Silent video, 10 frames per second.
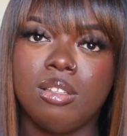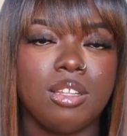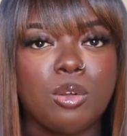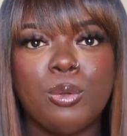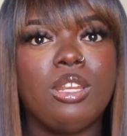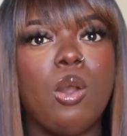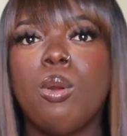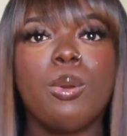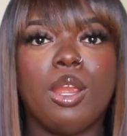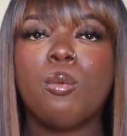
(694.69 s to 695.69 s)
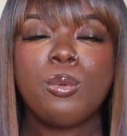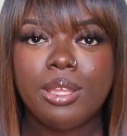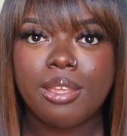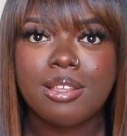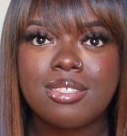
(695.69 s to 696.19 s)
Look, we know we're wearing
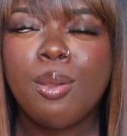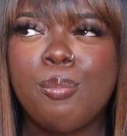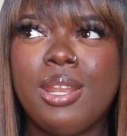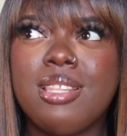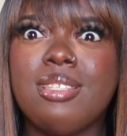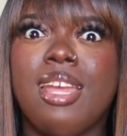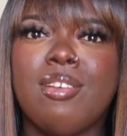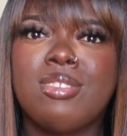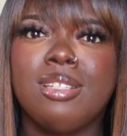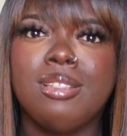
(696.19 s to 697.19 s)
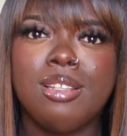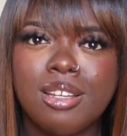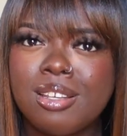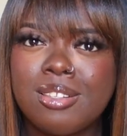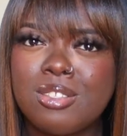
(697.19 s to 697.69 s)
wigs, but it doesn't have to
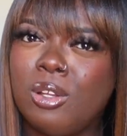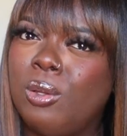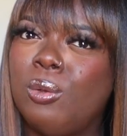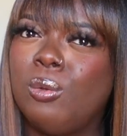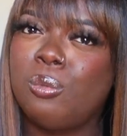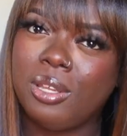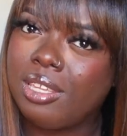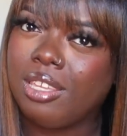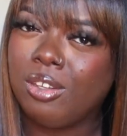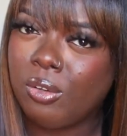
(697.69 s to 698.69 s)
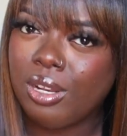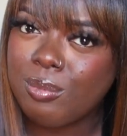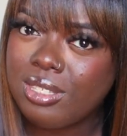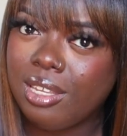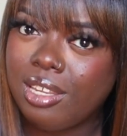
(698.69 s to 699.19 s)
look so wiggy. You know what
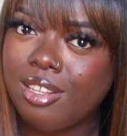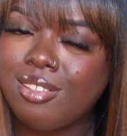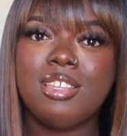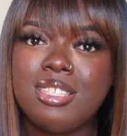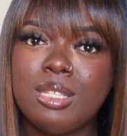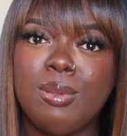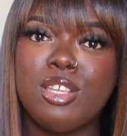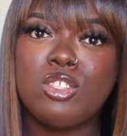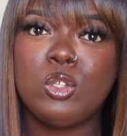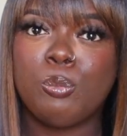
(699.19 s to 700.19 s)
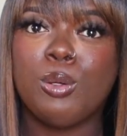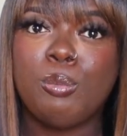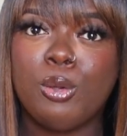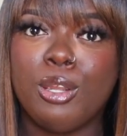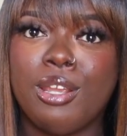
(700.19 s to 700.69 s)
I'm saying? This to me is super
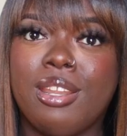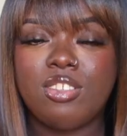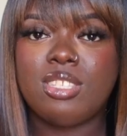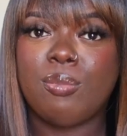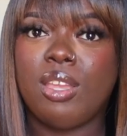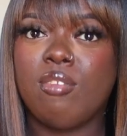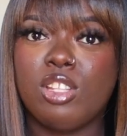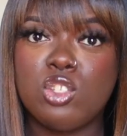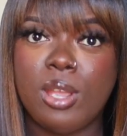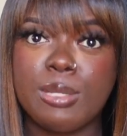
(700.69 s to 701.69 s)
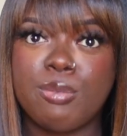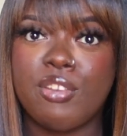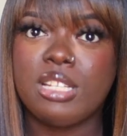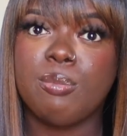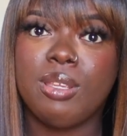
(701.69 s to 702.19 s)
important. This is something I really tried to
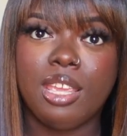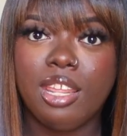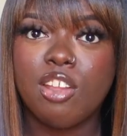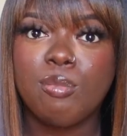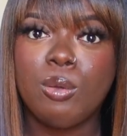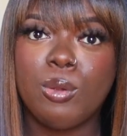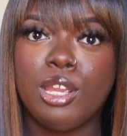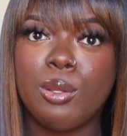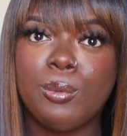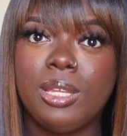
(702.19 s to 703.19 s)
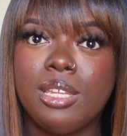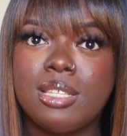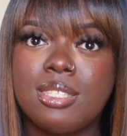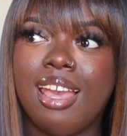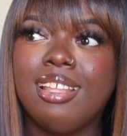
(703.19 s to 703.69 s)
perfect in the beginning of me wearing
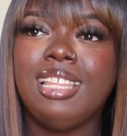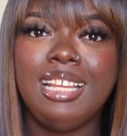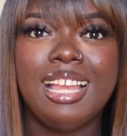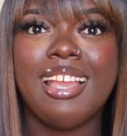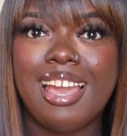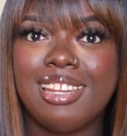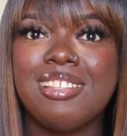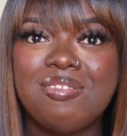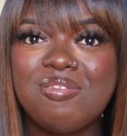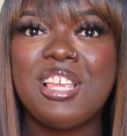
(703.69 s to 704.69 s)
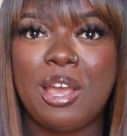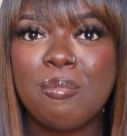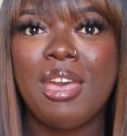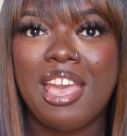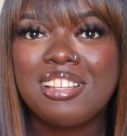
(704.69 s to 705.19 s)
wigs. I think I got it down
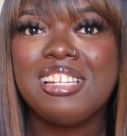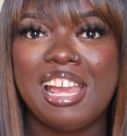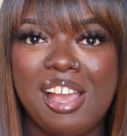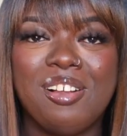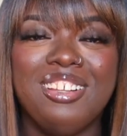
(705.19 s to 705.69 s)
packed now.